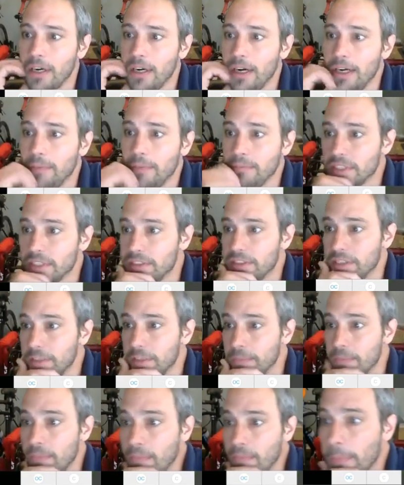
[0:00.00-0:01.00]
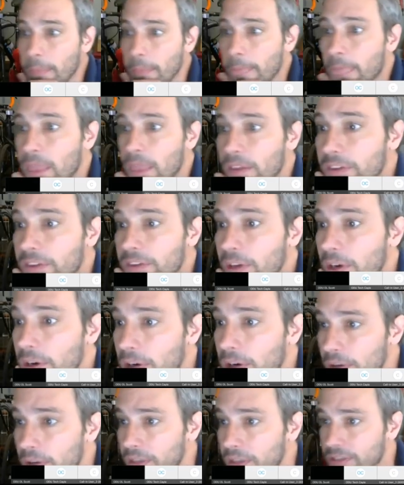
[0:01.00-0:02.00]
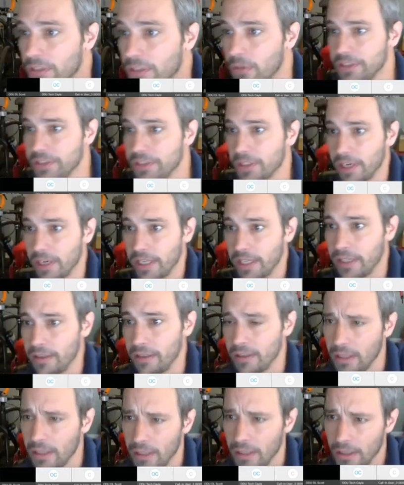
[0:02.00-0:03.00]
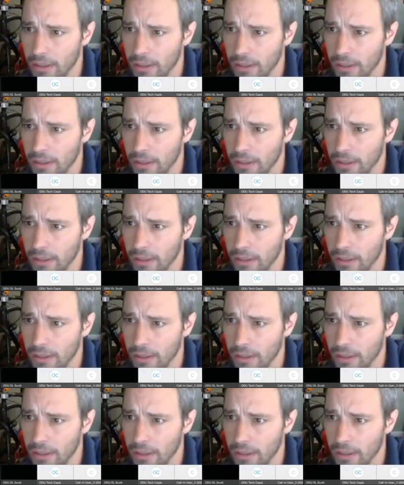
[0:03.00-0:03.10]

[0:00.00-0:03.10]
let's see. So here's a question right here